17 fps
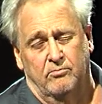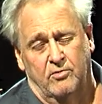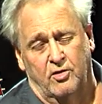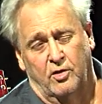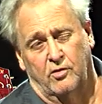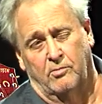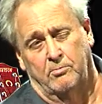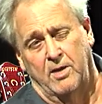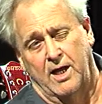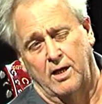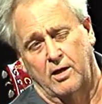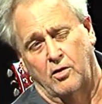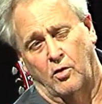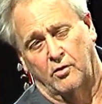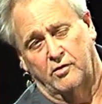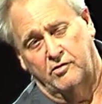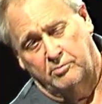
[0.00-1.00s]
there's a band
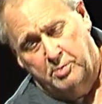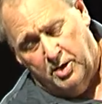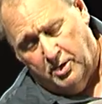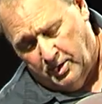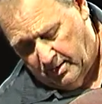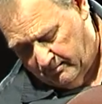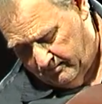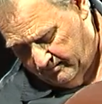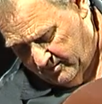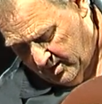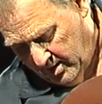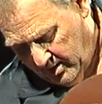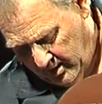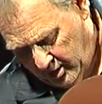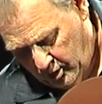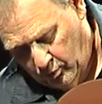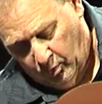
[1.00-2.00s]
called Spirit,
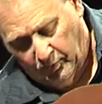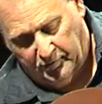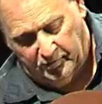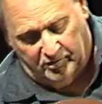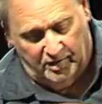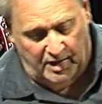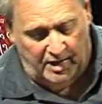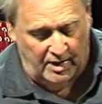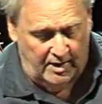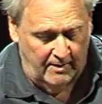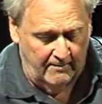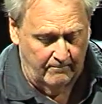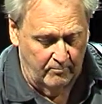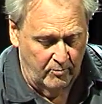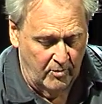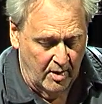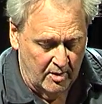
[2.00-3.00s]
you will see
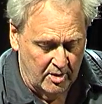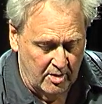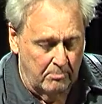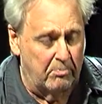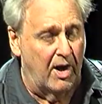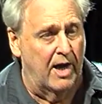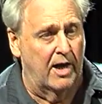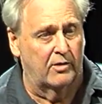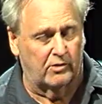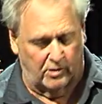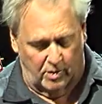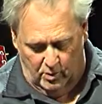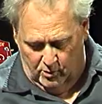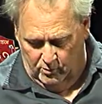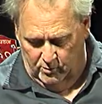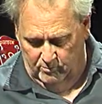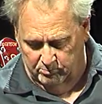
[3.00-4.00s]
the Boss
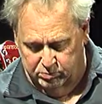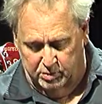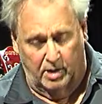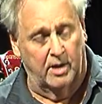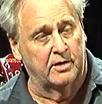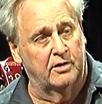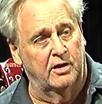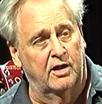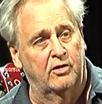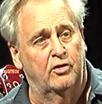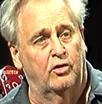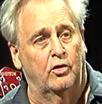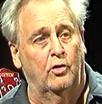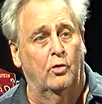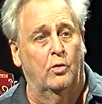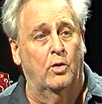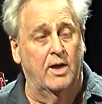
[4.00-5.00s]
Tone plugged
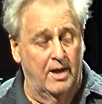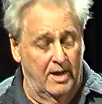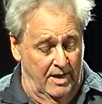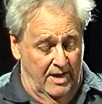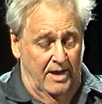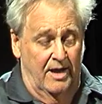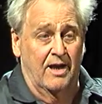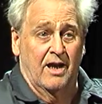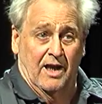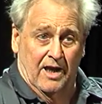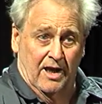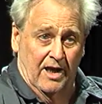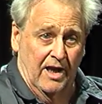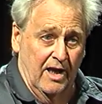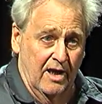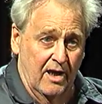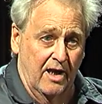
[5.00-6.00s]
into
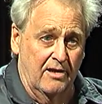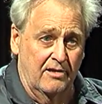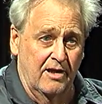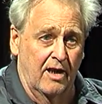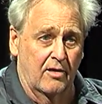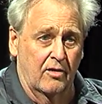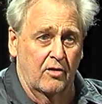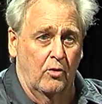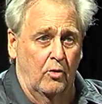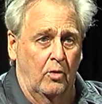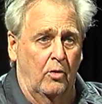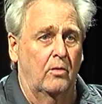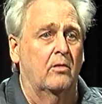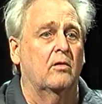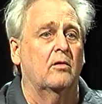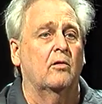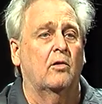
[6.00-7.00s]
an identical
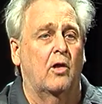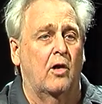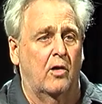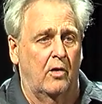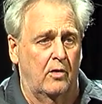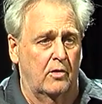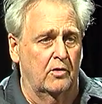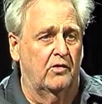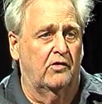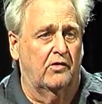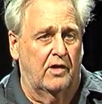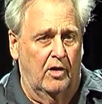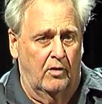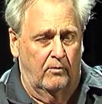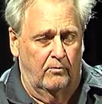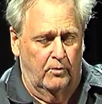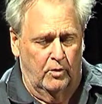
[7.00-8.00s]
long
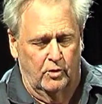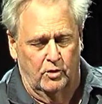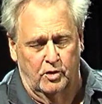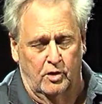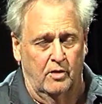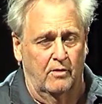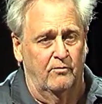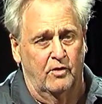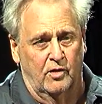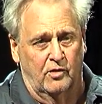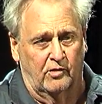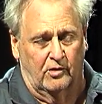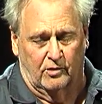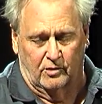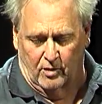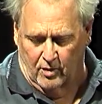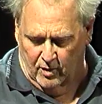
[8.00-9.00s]
scale version of this
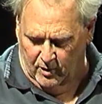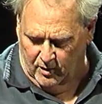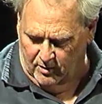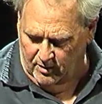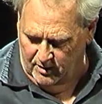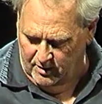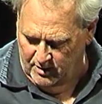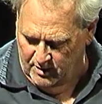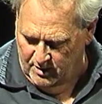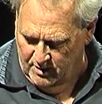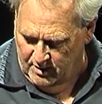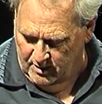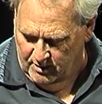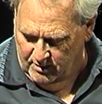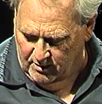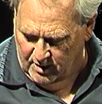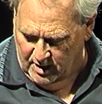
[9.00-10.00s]
guitar
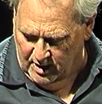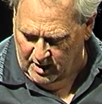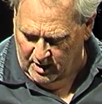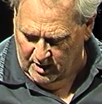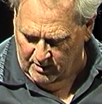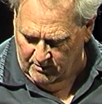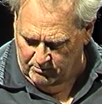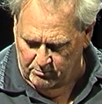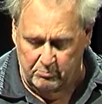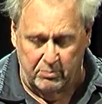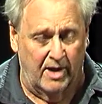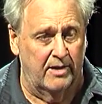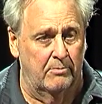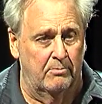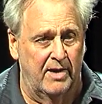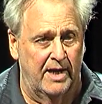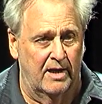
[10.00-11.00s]
by
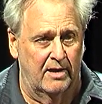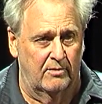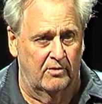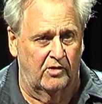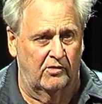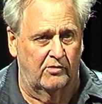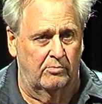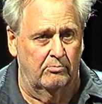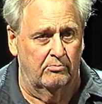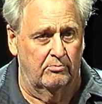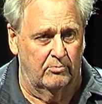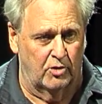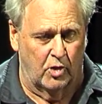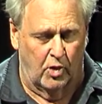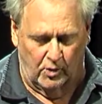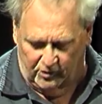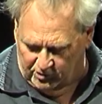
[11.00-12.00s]
the band. It's
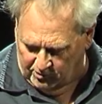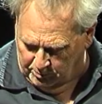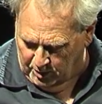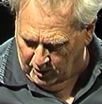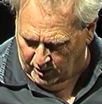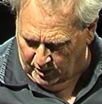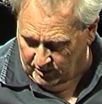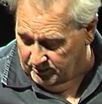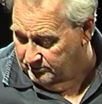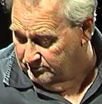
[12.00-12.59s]
called Spirit.